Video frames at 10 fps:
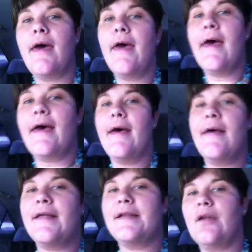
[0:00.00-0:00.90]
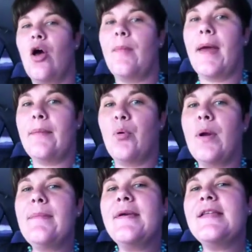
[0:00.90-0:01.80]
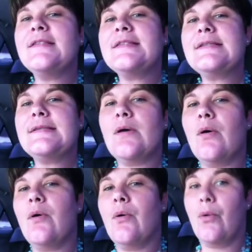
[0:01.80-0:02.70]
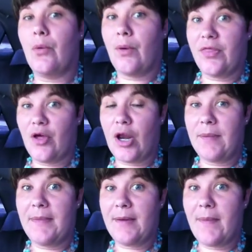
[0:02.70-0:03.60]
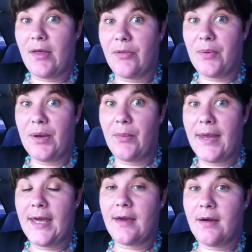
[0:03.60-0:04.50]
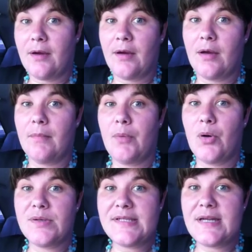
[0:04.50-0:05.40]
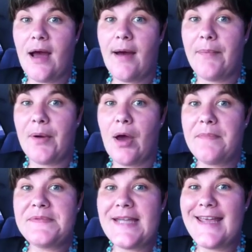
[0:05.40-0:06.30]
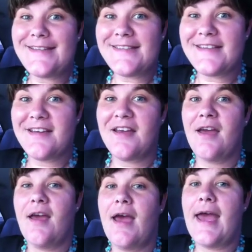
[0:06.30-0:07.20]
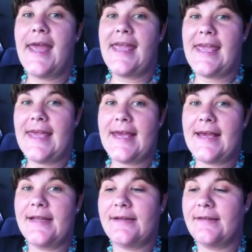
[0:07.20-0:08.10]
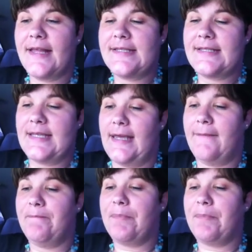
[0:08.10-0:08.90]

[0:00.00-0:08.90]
and all my appointments, so I thought I'd make my 3-week post-op update. And let's see,